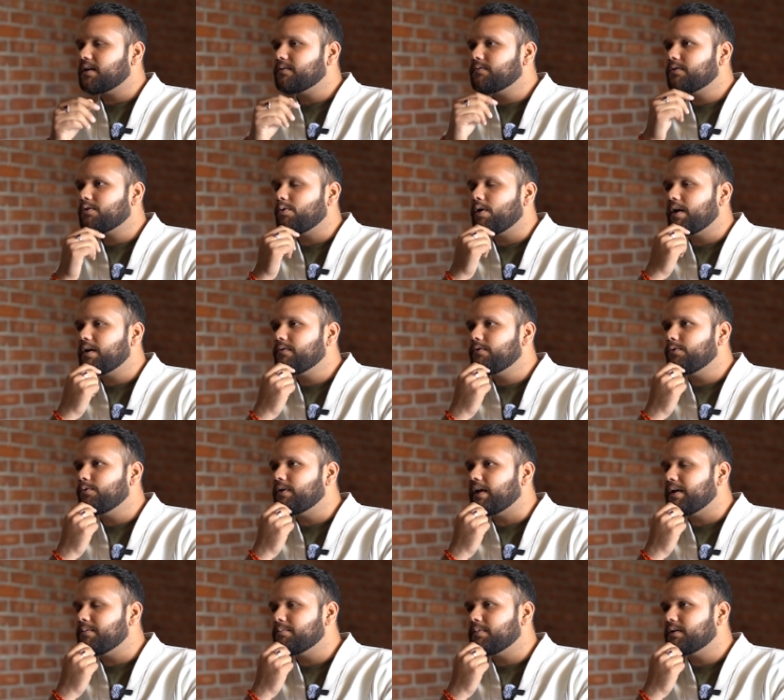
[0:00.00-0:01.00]
for quite a few
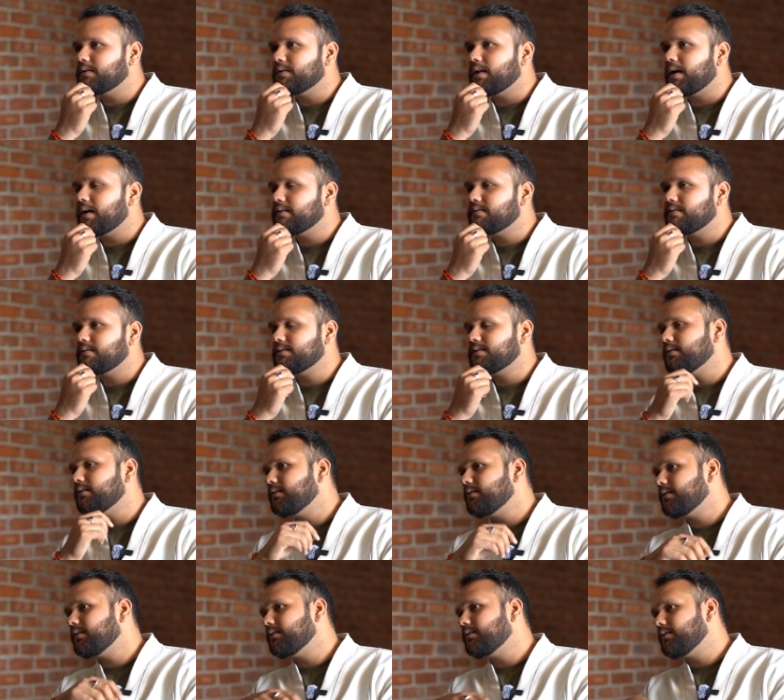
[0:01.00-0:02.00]
times, but that has
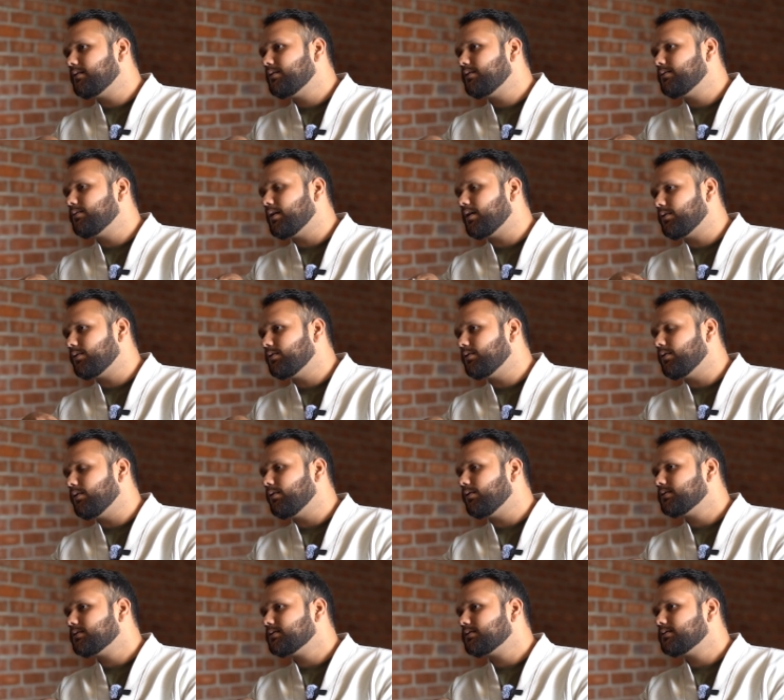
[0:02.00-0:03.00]
resulted to our own
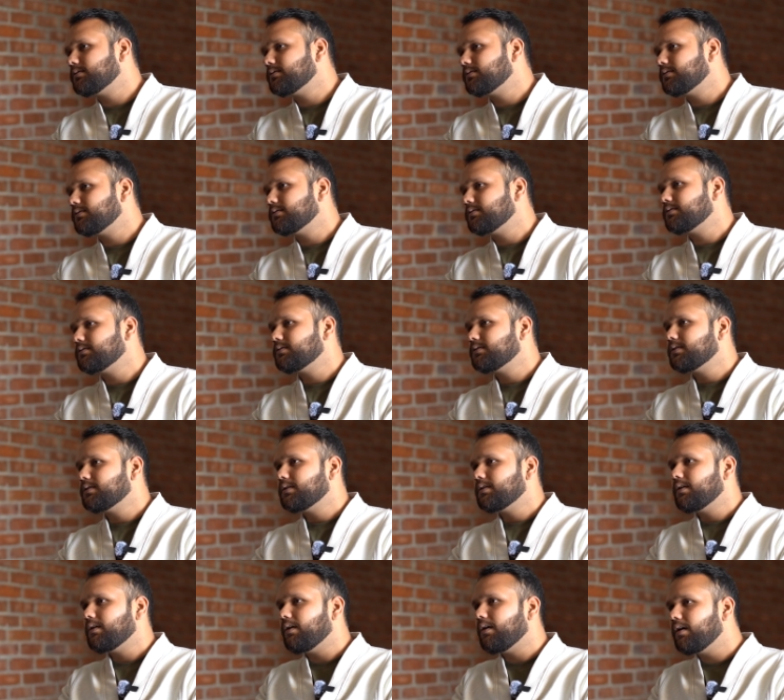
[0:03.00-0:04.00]
loss?
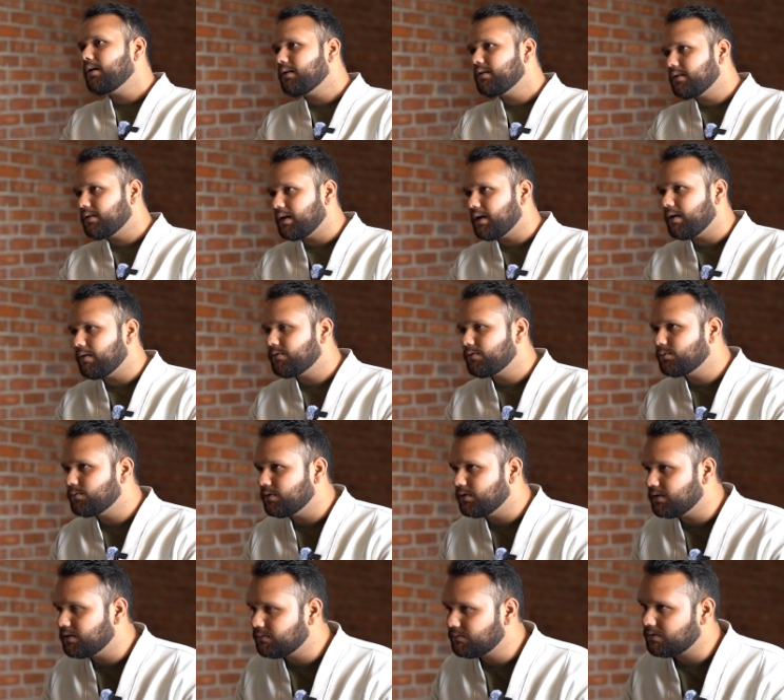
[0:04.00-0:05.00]
Or have to
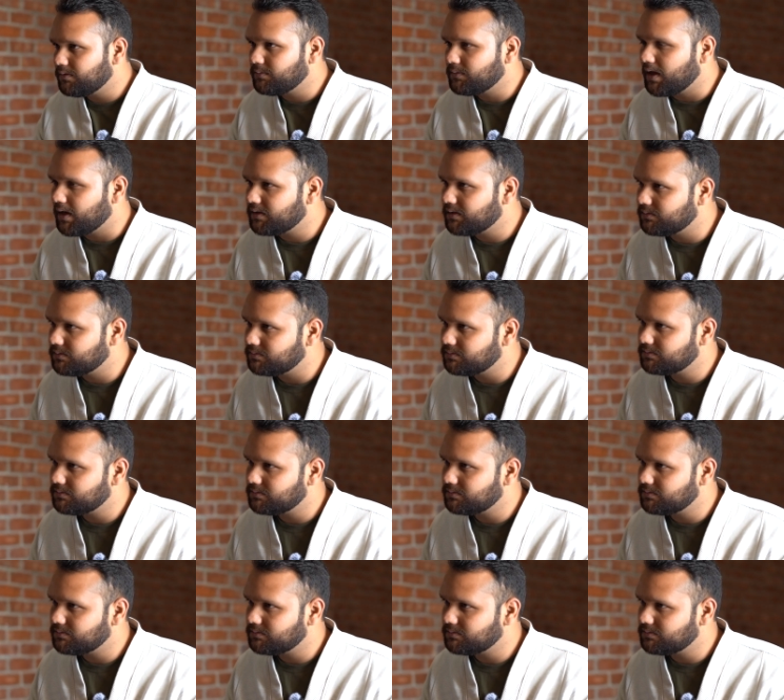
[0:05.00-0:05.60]
learn from that too?